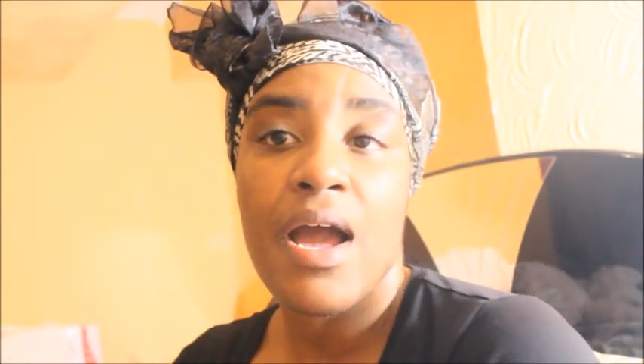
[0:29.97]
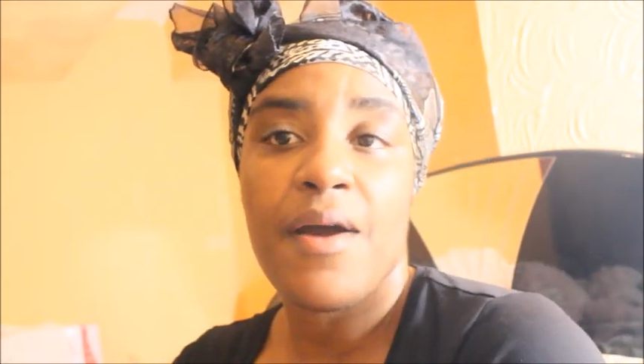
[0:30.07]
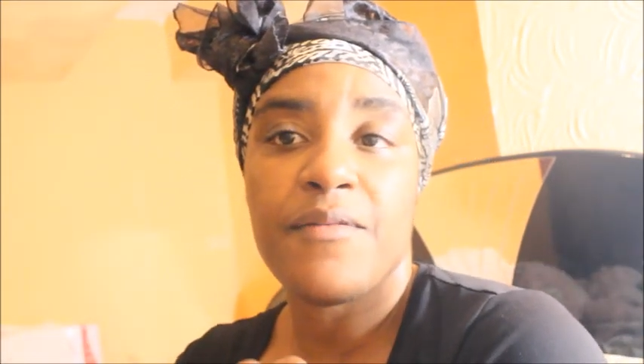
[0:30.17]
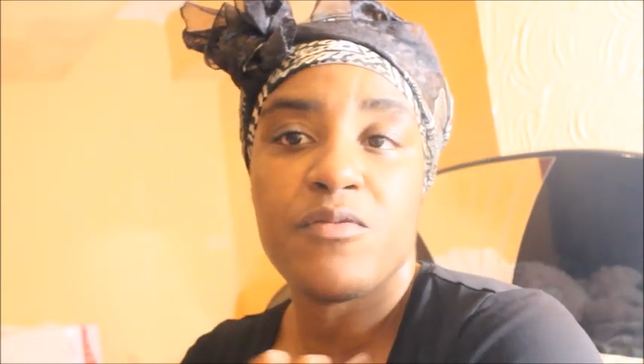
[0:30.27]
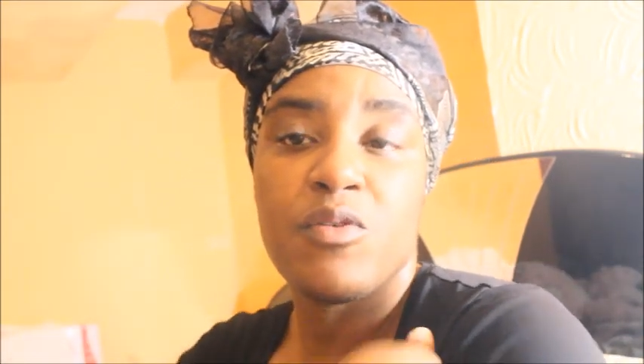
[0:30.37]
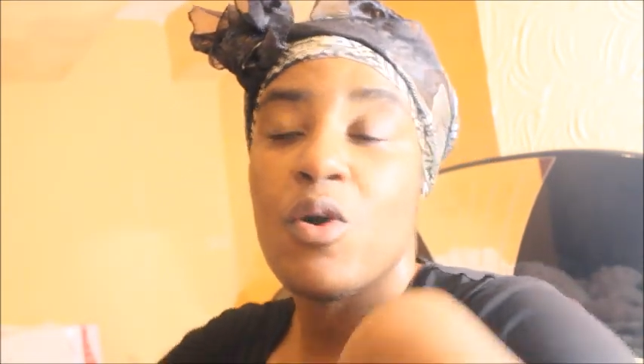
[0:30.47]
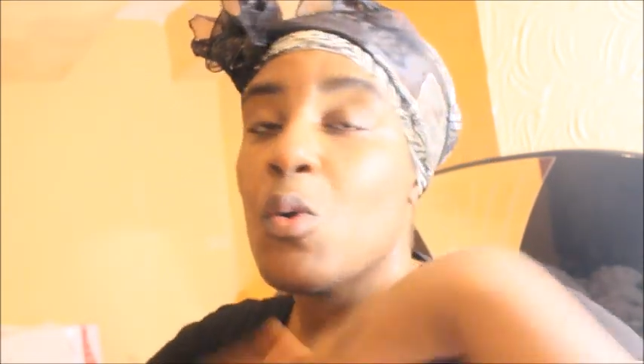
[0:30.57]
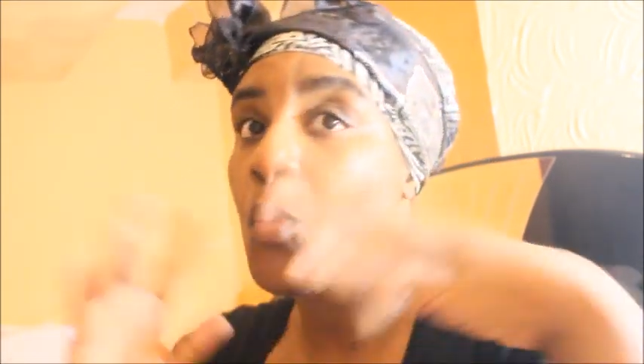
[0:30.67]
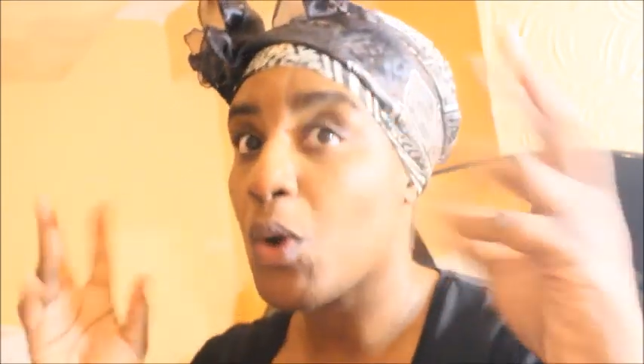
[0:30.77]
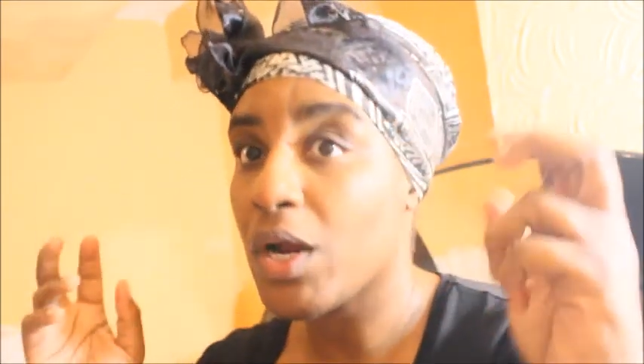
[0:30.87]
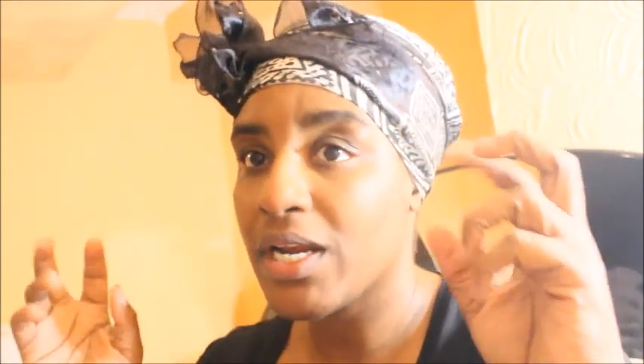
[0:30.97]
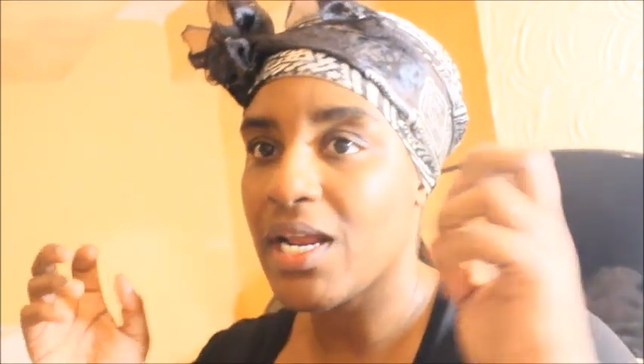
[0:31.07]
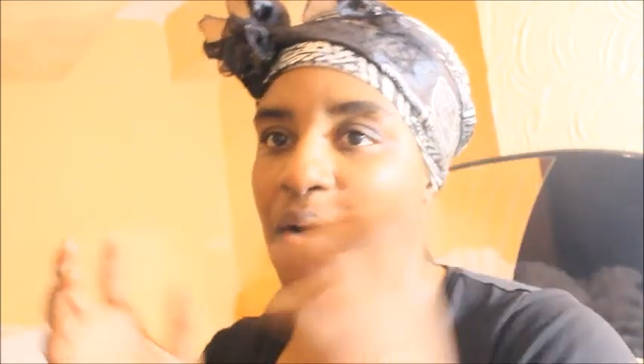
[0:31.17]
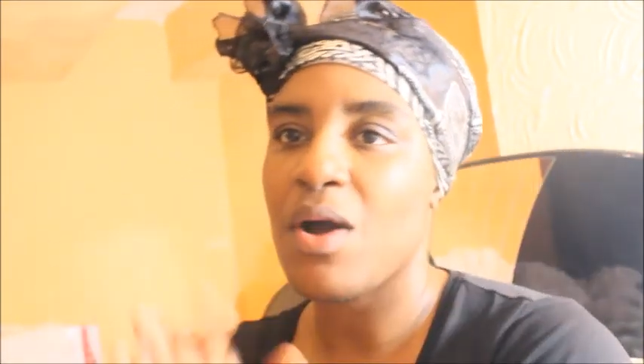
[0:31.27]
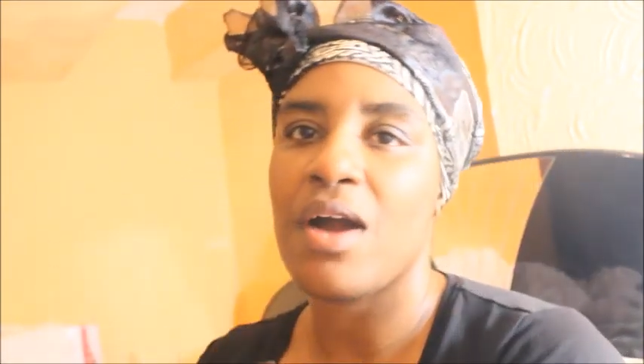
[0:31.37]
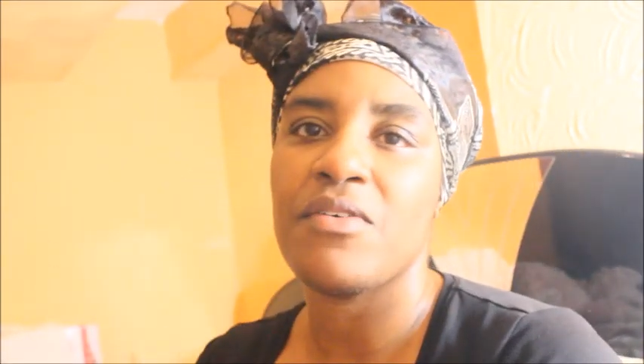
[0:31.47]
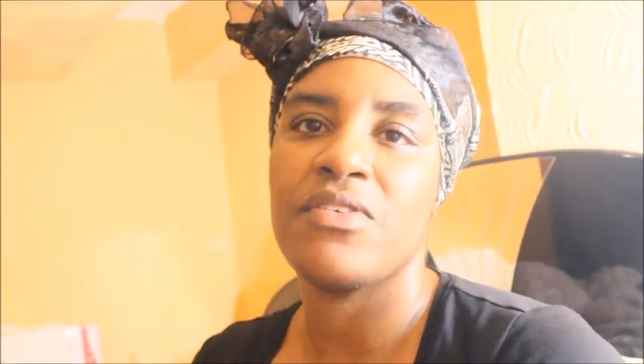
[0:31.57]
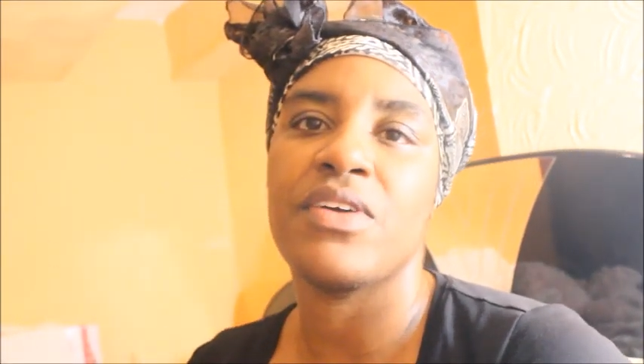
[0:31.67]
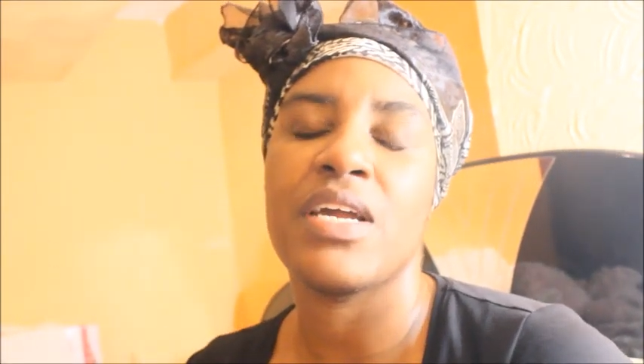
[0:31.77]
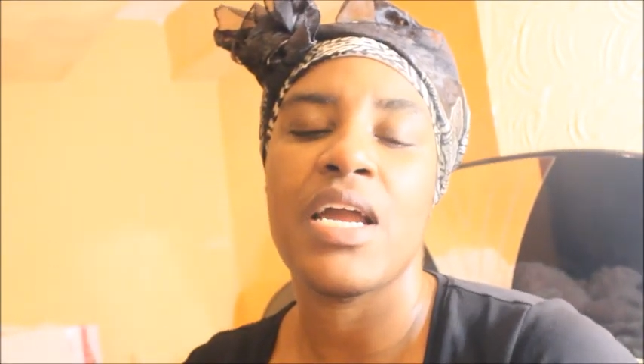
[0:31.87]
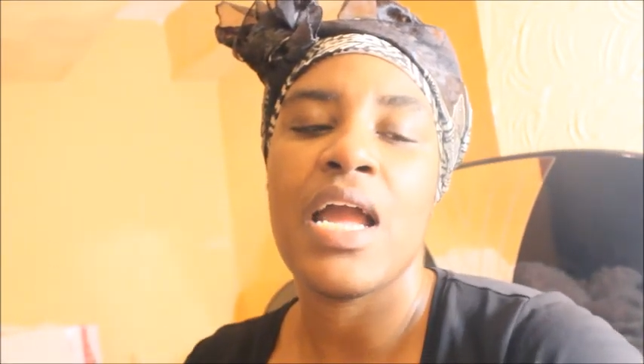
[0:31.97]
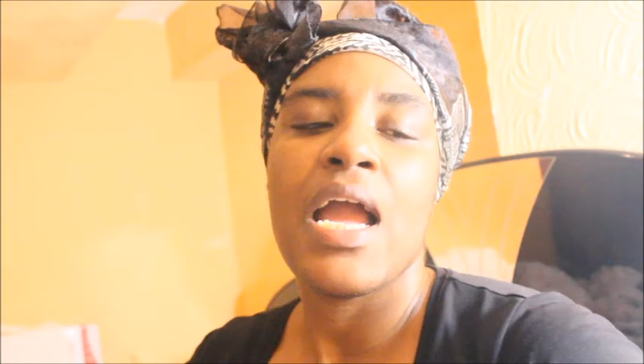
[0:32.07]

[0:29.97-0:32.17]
of working out outfit.